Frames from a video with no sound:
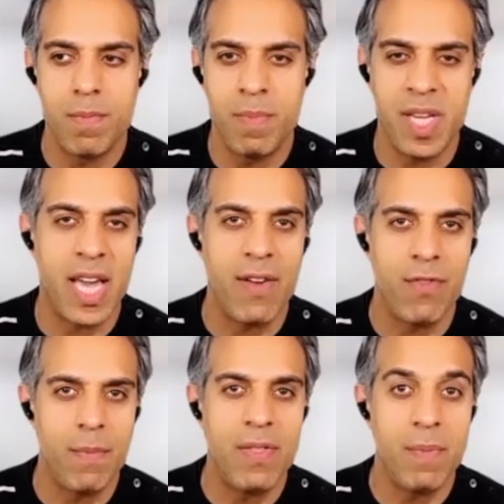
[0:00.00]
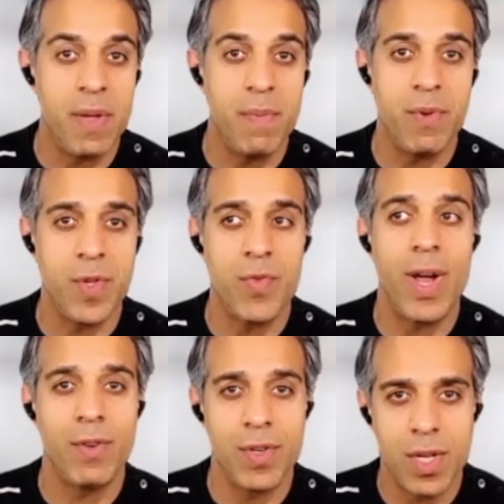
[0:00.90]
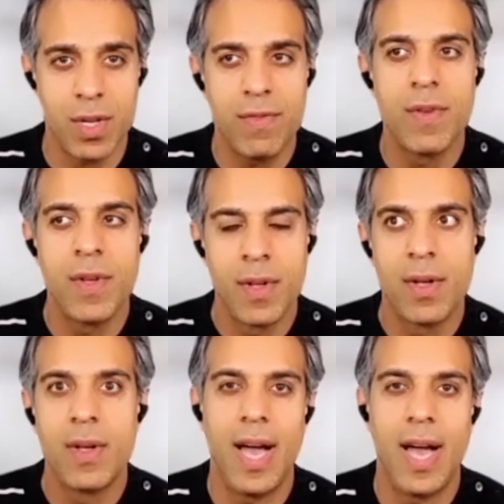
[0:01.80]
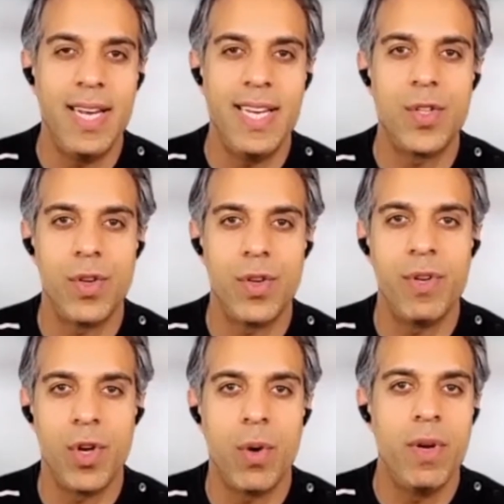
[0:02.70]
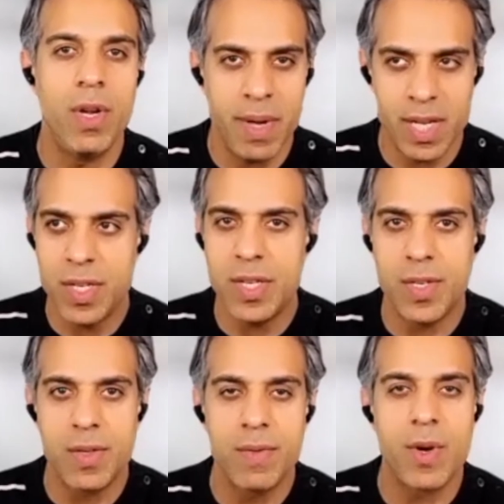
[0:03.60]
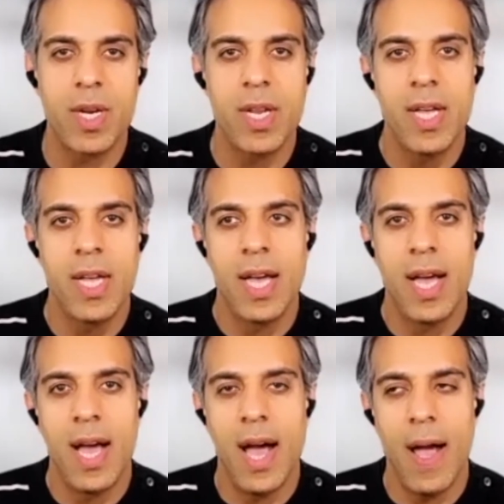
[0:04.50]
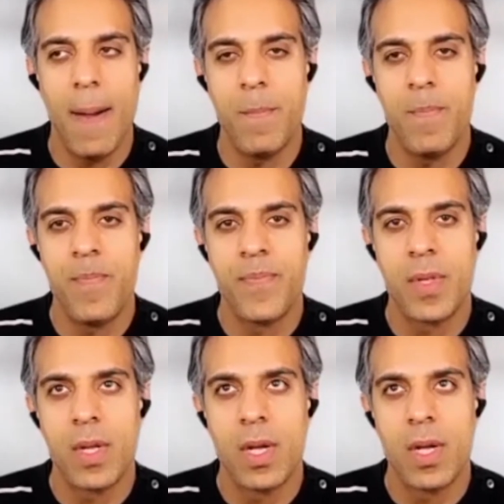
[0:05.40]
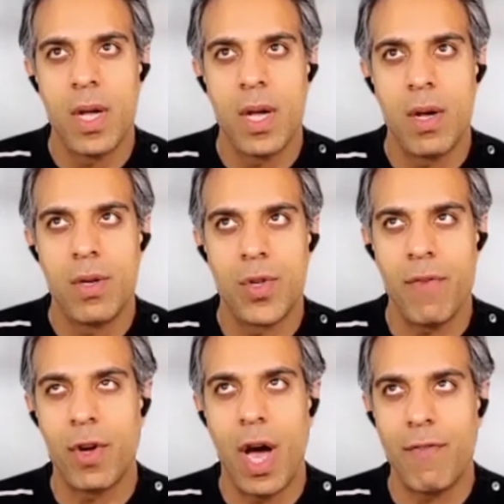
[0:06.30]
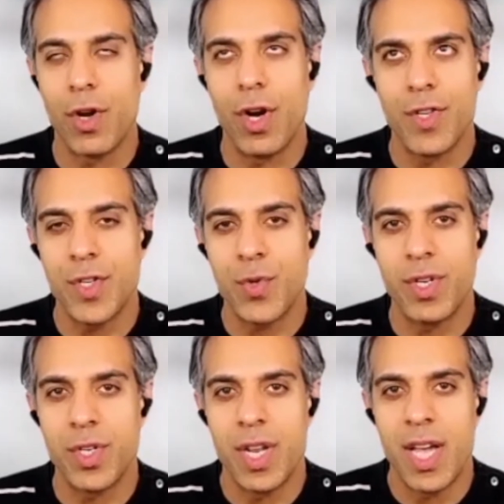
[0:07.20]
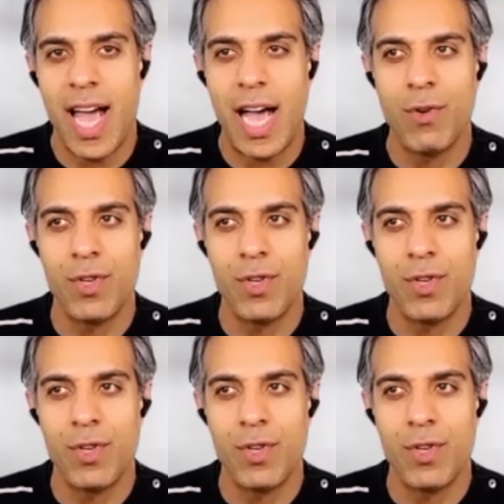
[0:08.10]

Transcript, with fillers: be careful about the people you surround yourself, at least on a predominant basis, right? Yeah. Um, so I've got I've got to ask this question: How do